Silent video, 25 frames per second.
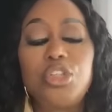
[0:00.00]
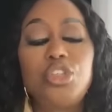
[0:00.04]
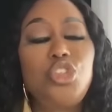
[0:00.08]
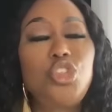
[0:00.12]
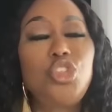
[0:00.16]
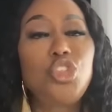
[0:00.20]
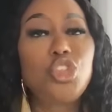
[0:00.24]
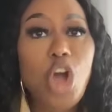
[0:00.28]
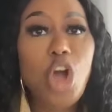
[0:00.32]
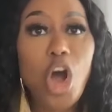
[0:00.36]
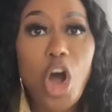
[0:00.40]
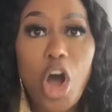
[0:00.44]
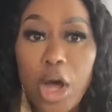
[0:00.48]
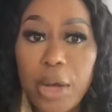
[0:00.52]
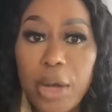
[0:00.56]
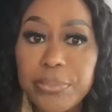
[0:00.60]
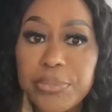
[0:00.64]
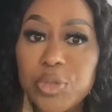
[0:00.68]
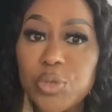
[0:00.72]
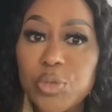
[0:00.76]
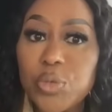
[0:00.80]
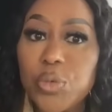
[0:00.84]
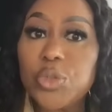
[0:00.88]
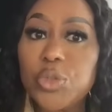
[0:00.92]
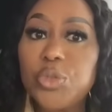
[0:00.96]

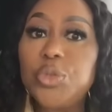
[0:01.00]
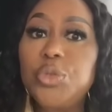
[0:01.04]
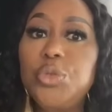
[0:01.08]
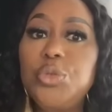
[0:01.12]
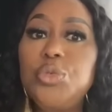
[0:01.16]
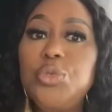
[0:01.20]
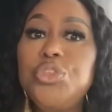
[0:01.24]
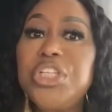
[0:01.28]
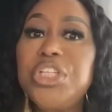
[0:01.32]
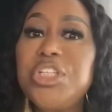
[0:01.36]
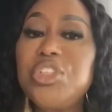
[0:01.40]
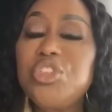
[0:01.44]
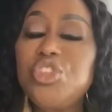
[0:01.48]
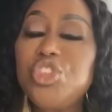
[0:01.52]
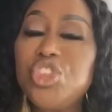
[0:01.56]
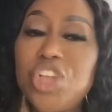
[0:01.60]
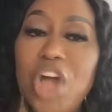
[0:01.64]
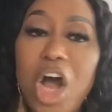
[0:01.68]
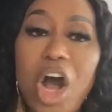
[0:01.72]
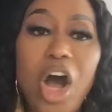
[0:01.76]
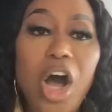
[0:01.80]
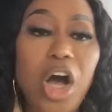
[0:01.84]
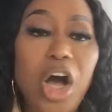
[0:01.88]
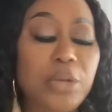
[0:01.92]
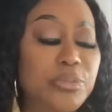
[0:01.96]
Jobs, we're losing
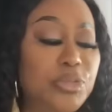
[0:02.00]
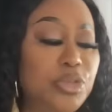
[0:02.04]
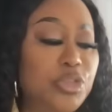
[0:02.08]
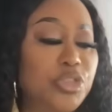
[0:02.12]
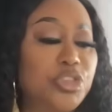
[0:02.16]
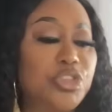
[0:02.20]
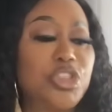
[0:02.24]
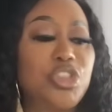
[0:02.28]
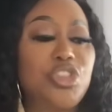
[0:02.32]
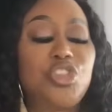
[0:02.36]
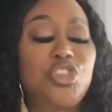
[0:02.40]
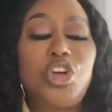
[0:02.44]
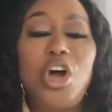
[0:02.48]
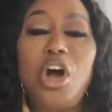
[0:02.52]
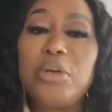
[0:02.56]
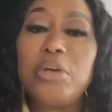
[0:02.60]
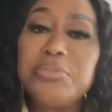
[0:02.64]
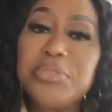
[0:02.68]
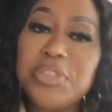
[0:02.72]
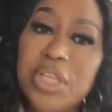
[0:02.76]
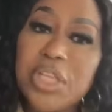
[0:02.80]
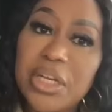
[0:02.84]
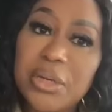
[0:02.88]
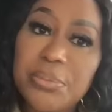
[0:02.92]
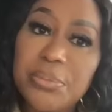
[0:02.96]
jobs. The
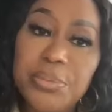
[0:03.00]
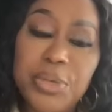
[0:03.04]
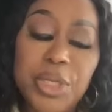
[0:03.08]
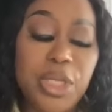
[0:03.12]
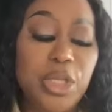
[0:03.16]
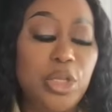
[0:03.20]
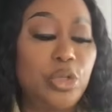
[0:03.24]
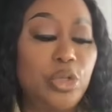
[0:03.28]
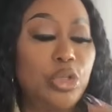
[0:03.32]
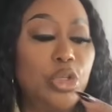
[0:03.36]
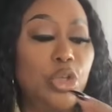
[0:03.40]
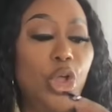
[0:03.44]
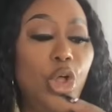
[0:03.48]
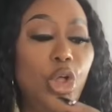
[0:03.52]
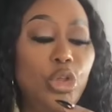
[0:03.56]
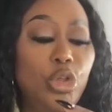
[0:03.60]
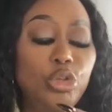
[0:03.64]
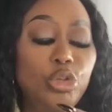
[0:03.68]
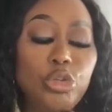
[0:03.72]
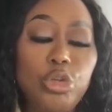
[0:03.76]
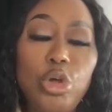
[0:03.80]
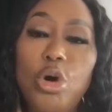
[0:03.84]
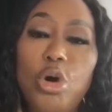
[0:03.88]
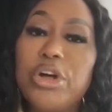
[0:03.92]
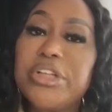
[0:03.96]
jobs that are being
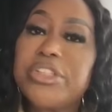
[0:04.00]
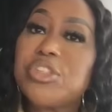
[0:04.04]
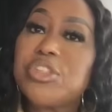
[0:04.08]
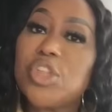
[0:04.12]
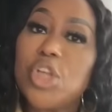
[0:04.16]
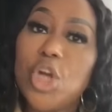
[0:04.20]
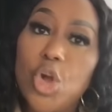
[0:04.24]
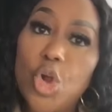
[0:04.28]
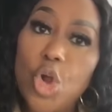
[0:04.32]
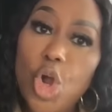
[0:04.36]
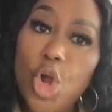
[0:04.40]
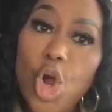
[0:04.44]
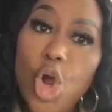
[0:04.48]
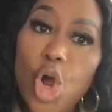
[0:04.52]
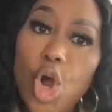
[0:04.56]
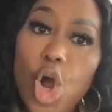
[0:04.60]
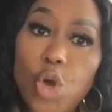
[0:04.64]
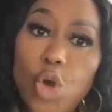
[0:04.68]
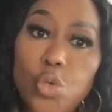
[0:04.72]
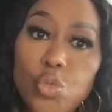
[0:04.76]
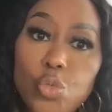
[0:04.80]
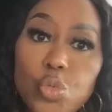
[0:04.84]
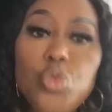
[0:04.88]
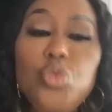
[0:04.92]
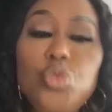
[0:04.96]
lost are
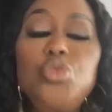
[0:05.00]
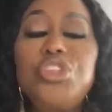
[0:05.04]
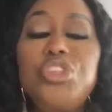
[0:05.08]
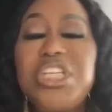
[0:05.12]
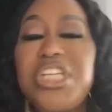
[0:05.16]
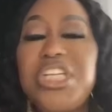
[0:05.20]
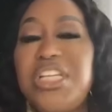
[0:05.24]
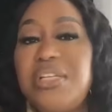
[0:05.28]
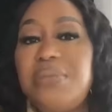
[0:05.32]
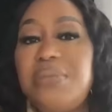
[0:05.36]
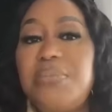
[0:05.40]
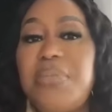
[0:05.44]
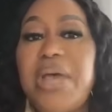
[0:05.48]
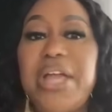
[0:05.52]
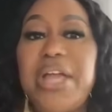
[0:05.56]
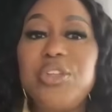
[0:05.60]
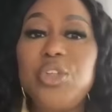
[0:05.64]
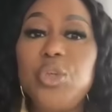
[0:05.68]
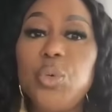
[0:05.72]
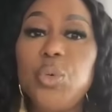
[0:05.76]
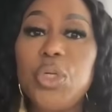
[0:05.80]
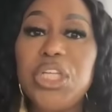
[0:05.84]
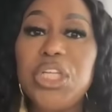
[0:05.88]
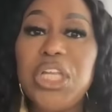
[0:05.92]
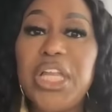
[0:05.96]
routine
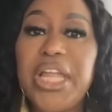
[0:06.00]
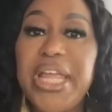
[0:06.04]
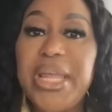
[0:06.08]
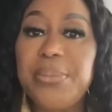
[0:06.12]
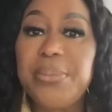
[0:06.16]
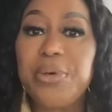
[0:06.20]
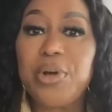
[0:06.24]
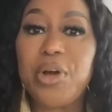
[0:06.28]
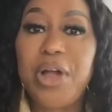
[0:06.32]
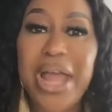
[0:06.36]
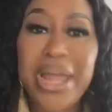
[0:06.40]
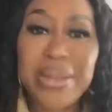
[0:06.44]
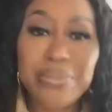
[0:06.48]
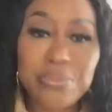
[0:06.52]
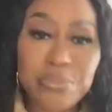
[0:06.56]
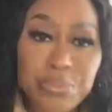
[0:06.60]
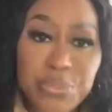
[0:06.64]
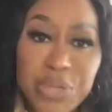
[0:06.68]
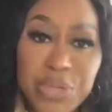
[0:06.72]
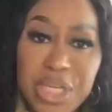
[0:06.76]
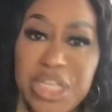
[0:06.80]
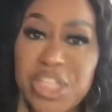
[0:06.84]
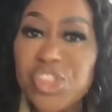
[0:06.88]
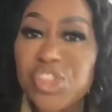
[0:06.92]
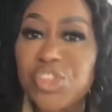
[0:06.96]
manual labor,
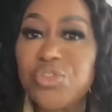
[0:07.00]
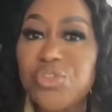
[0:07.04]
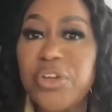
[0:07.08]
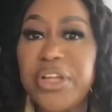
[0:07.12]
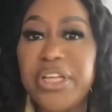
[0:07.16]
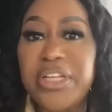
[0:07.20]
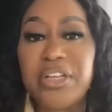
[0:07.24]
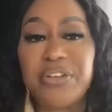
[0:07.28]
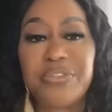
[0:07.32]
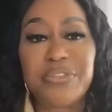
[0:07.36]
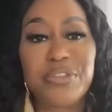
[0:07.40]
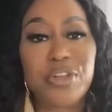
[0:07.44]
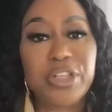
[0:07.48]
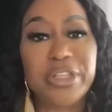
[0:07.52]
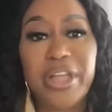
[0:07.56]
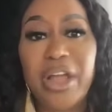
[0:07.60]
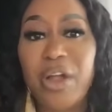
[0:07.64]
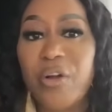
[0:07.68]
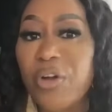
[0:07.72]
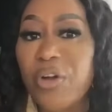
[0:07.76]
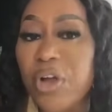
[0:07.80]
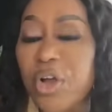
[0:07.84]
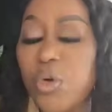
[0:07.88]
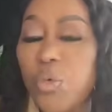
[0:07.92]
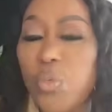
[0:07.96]
administrative,
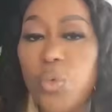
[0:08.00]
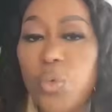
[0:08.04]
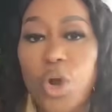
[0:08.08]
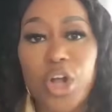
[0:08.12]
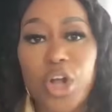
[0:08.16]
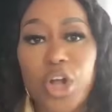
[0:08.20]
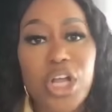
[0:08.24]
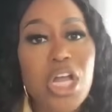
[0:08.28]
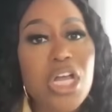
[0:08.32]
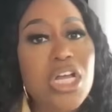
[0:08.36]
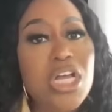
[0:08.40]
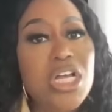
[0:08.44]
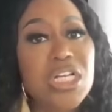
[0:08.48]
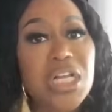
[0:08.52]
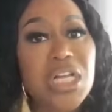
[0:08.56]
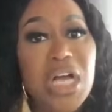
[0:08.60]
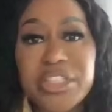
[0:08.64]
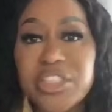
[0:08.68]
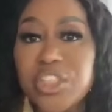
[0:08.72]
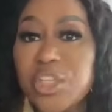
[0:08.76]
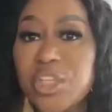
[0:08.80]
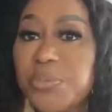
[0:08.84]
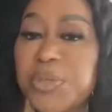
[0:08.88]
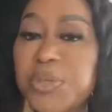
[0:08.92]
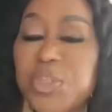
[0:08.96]
clerical work,
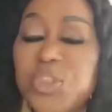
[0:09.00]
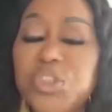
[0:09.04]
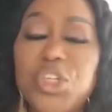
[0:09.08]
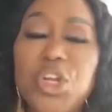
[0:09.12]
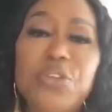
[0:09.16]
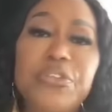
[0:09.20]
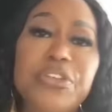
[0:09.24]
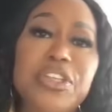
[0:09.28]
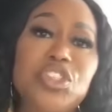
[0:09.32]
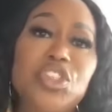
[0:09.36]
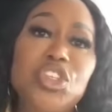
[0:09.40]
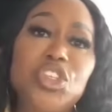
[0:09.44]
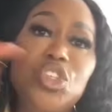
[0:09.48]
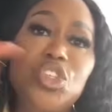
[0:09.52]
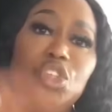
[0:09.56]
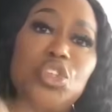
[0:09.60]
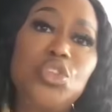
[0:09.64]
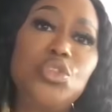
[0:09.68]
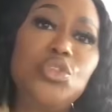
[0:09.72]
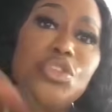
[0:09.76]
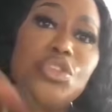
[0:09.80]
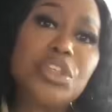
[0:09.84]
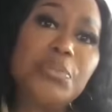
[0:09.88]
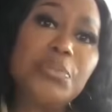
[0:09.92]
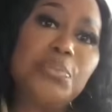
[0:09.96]
customer service. It
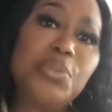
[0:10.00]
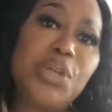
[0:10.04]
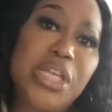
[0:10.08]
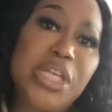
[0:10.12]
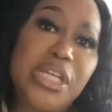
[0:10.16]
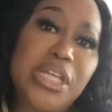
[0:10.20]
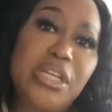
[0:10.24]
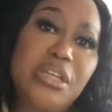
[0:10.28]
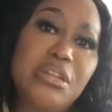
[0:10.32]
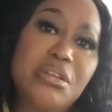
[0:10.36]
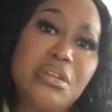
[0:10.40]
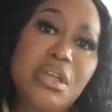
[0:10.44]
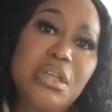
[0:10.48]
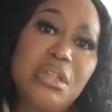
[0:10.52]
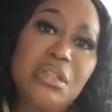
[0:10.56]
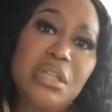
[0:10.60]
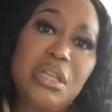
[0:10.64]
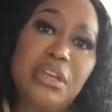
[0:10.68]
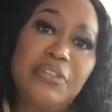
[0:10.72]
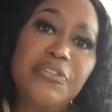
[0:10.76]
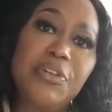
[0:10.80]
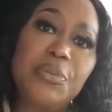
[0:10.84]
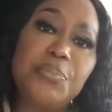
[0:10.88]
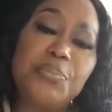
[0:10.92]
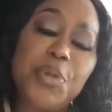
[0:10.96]
used to be
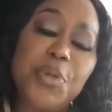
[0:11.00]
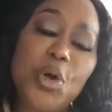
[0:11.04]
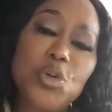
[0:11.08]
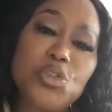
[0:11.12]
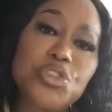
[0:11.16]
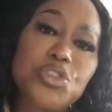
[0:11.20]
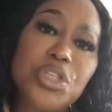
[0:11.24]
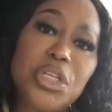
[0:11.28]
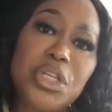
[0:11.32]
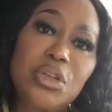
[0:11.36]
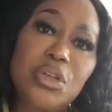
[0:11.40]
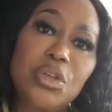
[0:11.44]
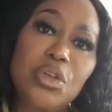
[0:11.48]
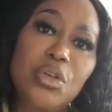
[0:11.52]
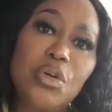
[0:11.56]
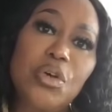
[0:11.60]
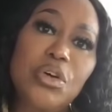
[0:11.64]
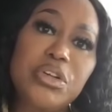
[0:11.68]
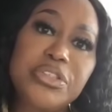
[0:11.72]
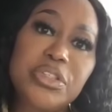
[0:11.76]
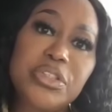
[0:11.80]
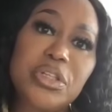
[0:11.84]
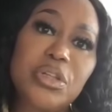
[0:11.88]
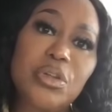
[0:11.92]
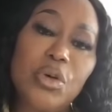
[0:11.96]
that if a person
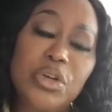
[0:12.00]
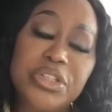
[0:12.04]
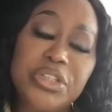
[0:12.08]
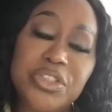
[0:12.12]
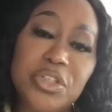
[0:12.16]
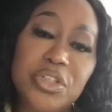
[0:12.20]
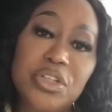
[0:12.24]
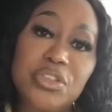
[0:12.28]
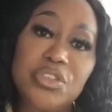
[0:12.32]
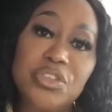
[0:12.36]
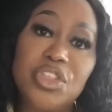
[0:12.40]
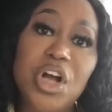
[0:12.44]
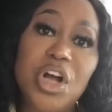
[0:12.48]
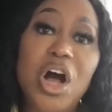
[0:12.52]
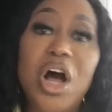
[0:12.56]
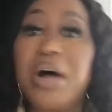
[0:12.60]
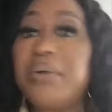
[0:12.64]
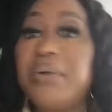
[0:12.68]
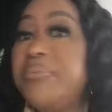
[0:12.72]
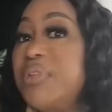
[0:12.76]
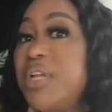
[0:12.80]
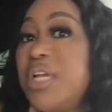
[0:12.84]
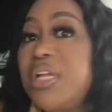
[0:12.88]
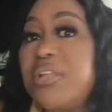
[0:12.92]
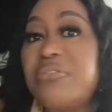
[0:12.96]
lost their
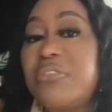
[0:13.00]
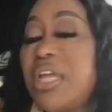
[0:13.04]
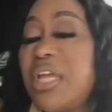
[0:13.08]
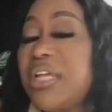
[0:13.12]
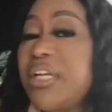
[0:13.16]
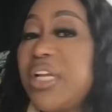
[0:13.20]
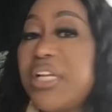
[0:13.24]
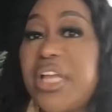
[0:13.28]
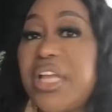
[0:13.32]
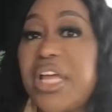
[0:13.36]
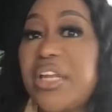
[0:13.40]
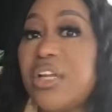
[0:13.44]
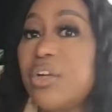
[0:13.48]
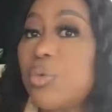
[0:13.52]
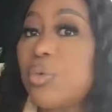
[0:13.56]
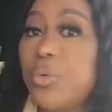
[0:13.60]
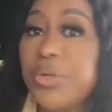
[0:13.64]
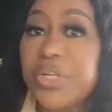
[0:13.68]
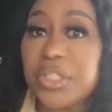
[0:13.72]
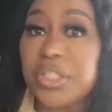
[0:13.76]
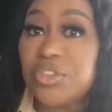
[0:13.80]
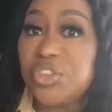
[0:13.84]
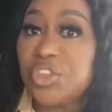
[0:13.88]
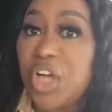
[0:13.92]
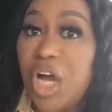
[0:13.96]
job, they could get a
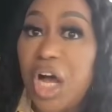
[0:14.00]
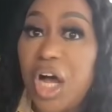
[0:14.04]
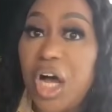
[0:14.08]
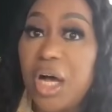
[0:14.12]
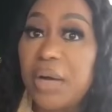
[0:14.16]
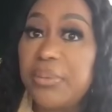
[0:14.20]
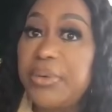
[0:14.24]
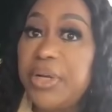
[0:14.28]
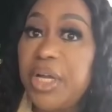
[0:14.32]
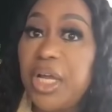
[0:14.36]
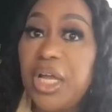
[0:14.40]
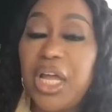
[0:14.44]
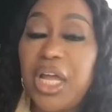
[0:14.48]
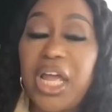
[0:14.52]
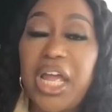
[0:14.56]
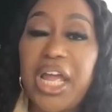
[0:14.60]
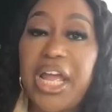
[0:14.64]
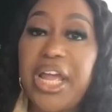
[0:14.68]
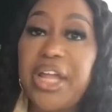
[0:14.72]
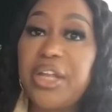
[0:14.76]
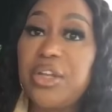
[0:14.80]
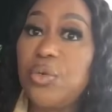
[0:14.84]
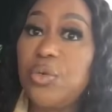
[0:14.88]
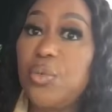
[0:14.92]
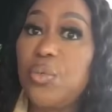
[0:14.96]
quick job
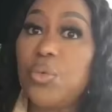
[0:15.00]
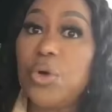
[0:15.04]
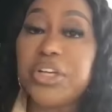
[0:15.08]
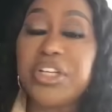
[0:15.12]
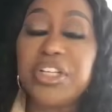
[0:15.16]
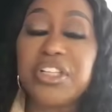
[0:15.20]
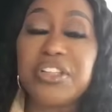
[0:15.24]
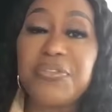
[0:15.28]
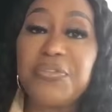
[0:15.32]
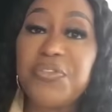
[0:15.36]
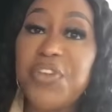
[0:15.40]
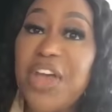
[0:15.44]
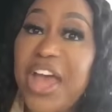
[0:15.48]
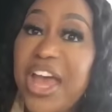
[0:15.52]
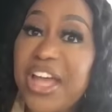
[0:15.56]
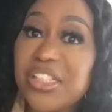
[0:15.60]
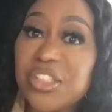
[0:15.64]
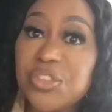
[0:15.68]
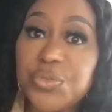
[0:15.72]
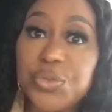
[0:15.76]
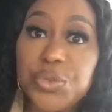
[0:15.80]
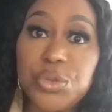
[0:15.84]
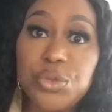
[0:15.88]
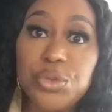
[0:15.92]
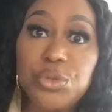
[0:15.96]
at one of the
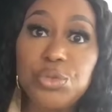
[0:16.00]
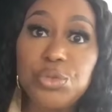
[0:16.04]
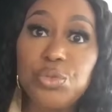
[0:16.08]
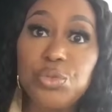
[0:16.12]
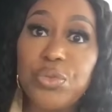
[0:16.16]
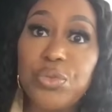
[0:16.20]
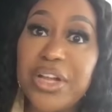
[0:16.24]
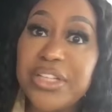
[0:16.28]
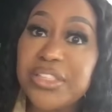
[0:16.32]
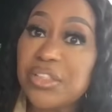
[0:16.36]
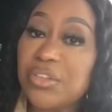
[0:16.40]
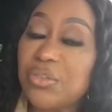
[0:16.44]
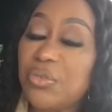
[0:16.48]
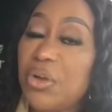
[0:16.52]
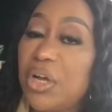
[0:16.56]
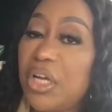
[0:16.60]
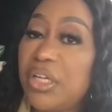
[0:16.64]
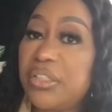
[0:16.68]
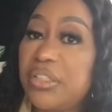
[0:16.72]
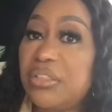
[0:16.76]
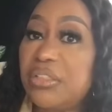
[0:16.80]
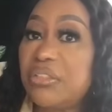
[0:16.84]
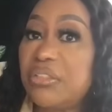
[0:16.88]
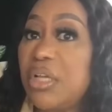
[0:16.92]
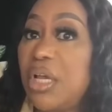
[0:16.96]
fast food
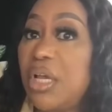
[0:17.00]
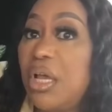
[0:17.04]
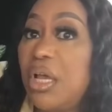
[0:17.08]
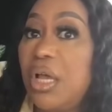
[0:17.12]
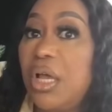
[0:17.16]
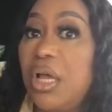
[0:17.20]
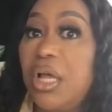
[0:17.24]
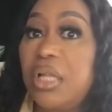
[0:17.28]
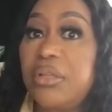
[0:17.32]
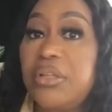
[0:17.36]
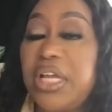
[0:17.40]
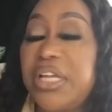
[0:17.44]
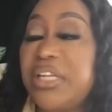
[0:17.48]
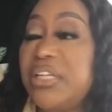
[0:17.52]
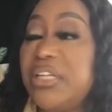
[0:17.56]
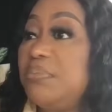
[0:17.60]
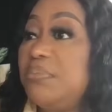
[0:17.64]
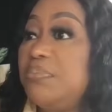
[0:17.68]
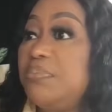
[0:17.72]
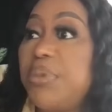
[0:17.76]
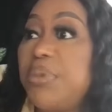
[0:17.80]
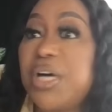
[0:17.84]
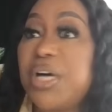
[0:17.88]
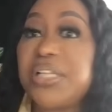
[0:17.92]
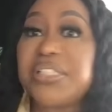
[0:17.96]
restaurants. They
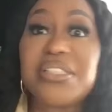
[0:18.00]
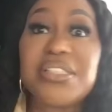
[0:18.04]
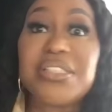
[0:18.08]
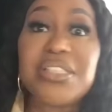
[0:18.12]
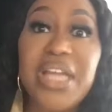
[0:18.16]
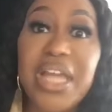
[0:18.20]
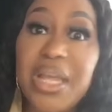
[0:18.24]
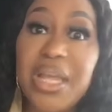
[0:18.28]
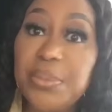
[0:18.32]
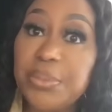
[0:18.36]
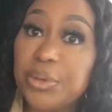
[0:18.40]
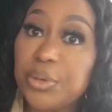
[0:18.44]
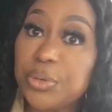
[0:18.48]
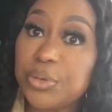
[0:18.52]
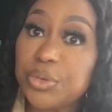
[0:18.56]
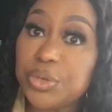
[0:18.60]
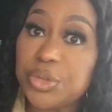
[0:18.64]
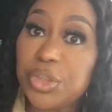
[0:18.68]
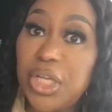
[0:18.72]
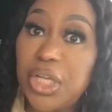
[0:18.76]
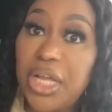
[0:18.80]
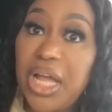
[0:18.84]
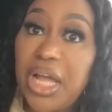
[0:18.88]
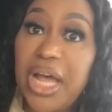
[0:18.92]
could bus tables.